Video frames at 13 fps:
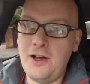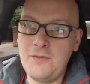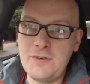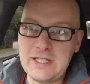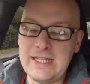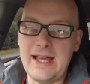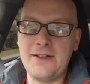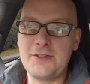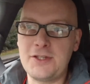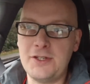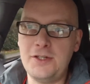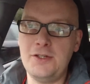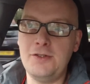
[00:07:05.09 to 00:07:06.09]
obviously down
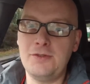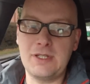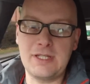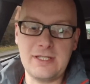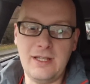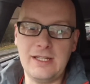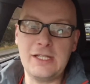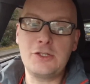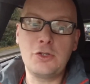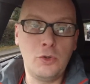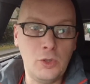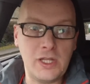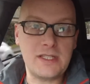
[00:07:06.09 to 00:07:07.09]
to the slightly
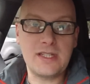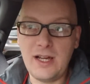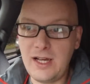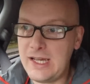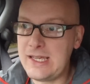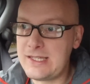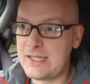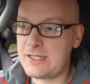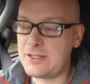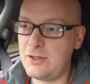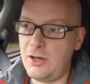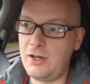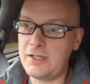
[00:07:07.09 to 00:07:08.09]
taller tyres it's
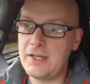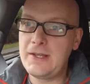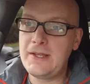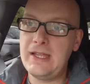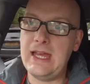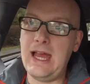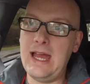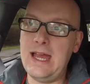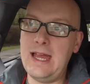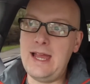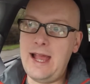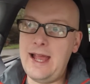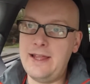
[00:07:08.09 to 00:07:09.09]
got
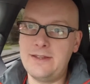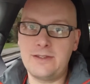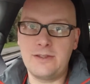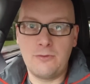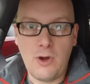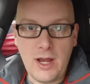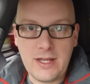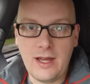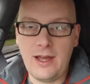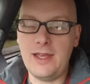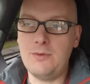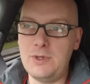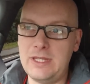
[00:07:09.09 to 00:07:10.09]
and the ride
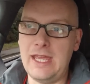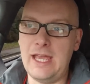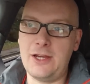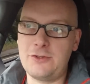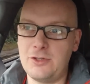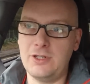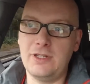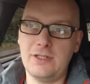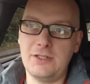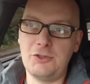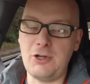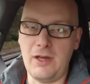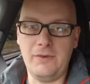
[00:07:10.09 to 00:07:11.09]
height with the extra
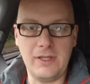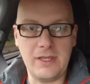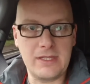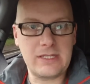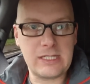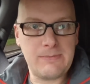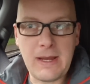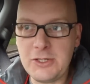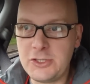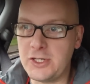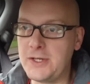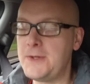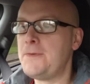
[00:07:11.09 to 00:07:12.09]
travel in the
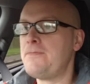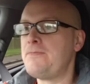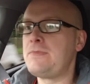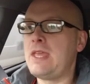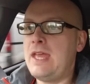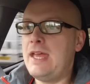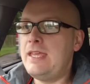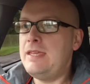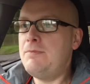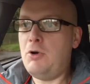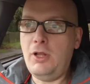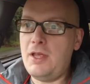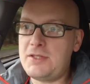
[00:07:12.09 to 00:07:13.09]
suspension.
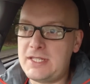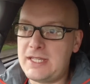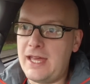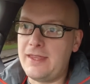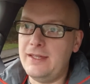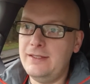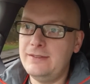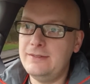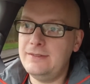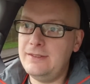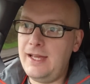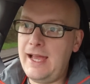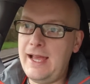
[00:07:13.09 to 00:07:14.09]
Put all those together
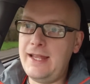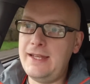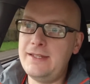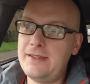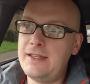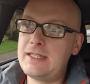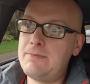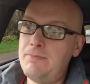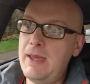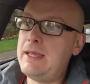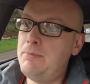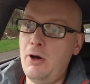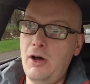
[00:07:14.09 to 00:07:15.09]
and there's a
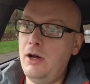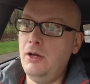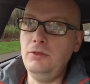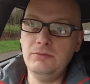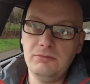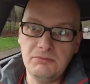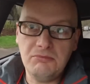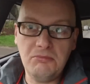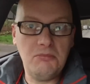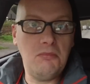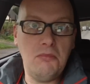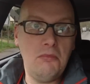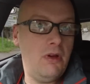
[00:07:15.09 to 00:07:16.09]
big pothole
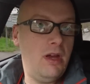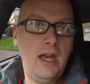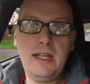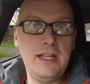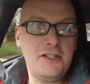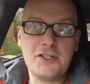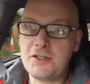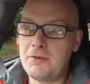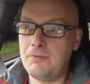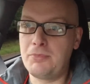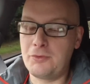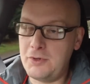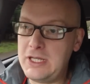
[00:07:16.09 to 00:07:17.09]
and it just
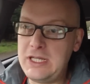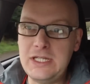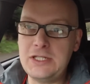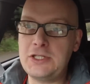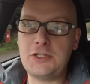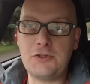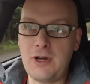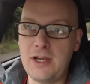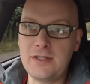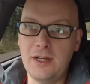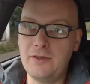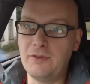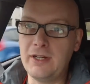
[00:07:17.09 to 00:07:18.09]
breezed straight
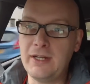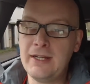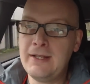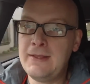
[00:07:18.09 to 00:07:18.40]
over it.